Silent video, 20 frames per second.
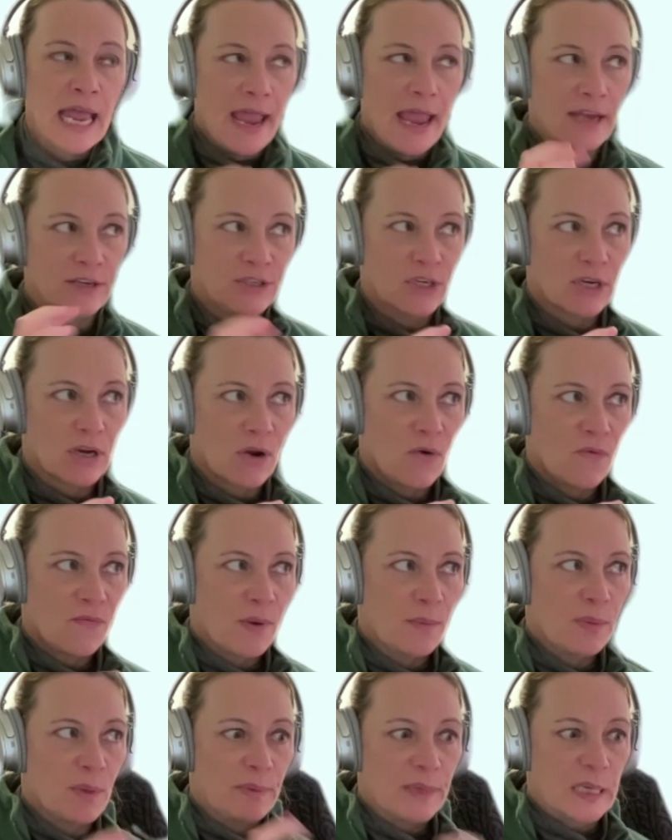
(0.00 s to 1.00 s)
And to go
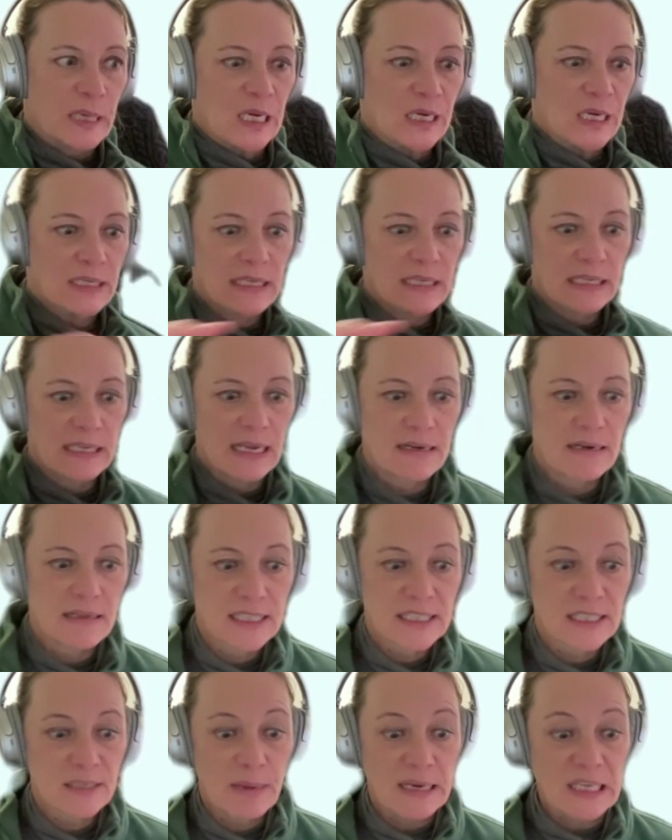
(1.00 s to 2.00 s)
from the beginning to the end of the
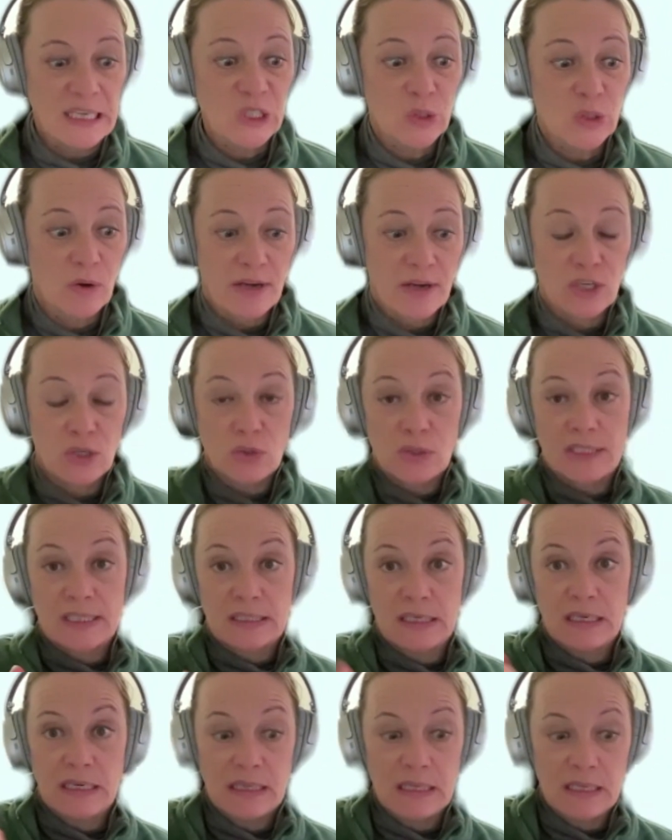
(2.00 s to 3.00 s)
semester and you
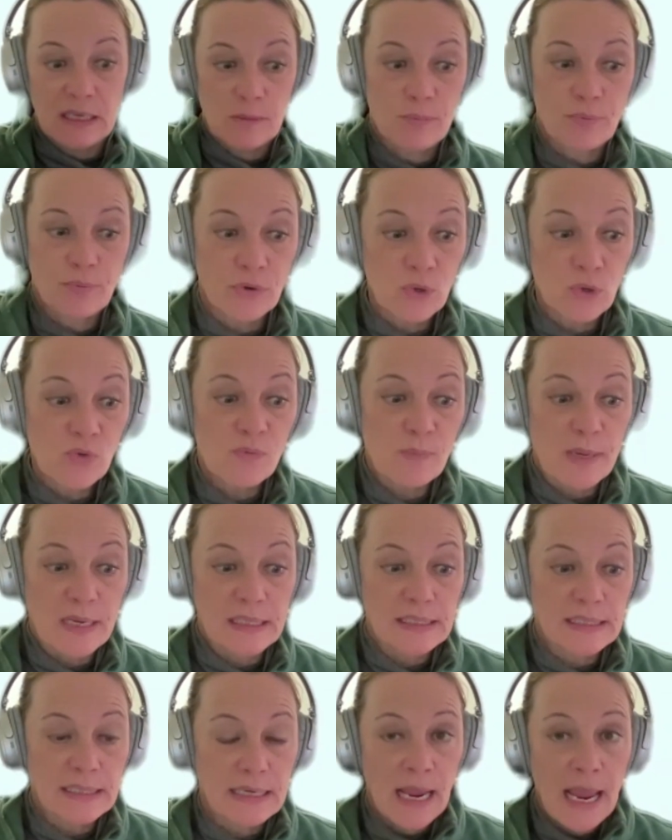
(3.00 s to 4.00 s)
see the
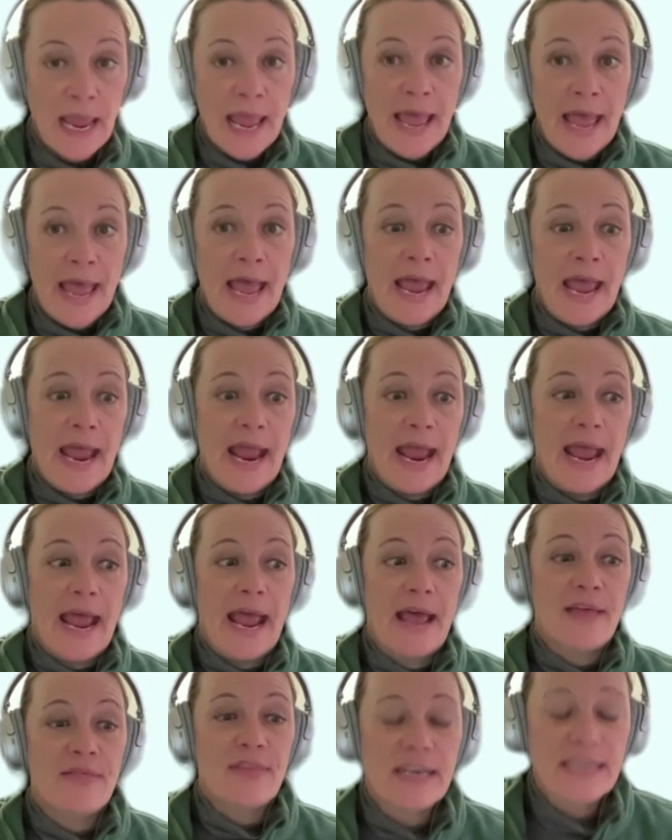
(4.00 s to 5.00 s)
improvement,
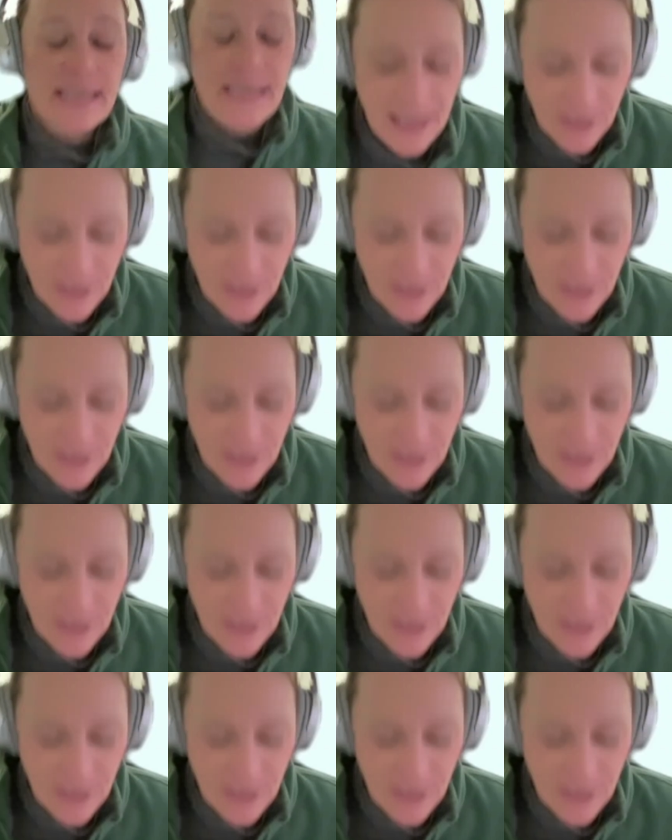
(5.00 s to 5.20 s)
and then you